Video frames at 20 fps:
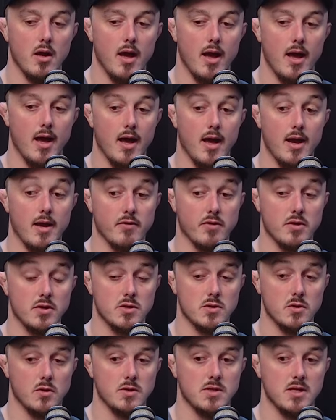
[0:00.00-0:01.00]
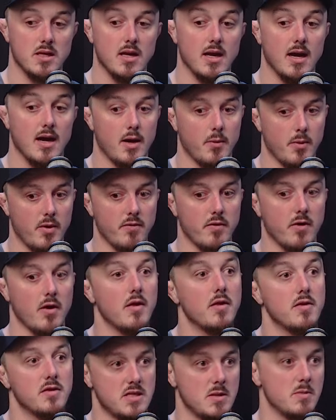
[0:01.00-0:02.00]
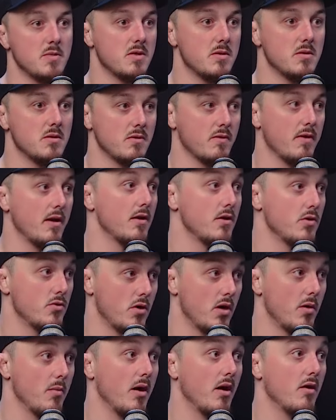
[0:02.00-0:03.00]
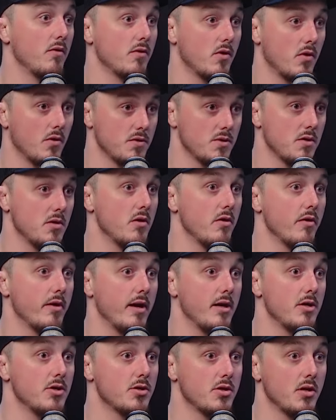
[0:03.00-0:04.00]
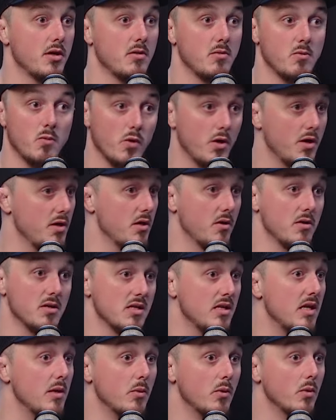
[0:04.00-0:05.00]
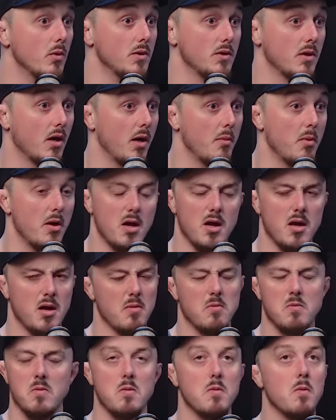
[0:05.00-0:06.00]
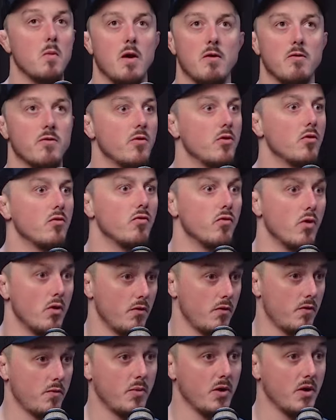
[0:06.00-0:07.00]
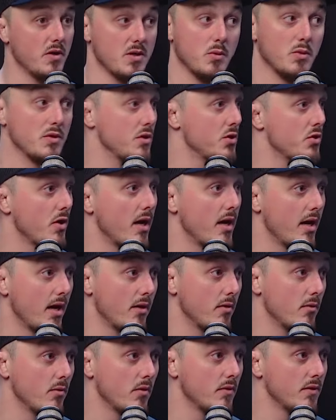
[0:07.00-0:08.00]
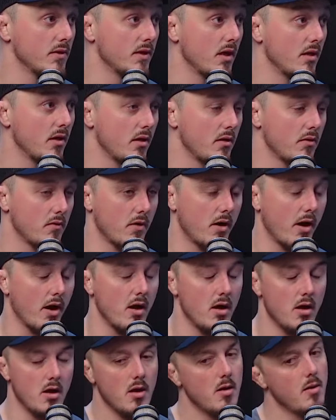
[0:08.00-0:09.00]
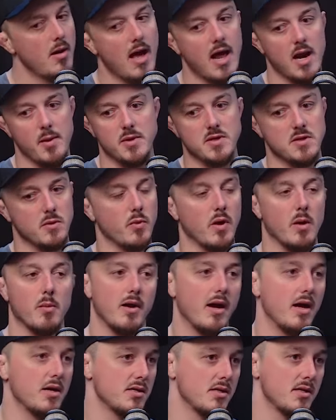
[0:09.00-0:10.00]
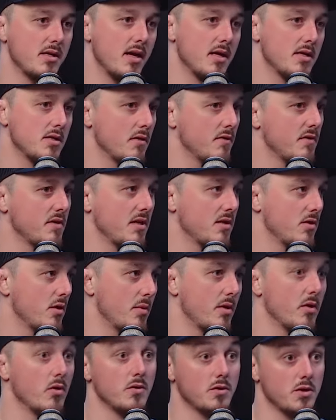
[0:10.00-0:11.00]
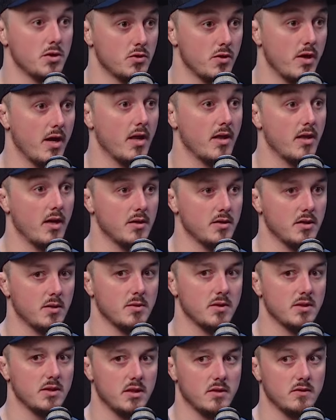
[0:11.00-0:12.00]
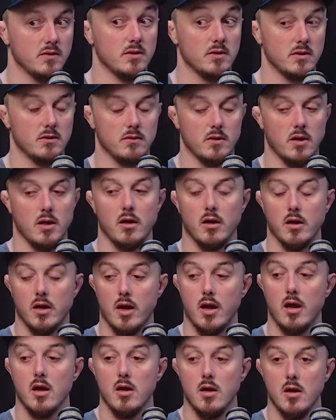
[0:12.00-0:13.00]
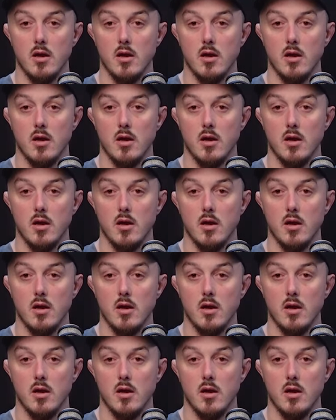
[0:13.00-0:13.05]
and everything sorted. However, symptoms of like dry mouth, constant urination, wanting to go to sleep all the time, went through the roof, because I wasn't training all of a sudden, right? Elements of whiplash in there, so obviously they told me not to train, that type of stuff. I was like, right, okay.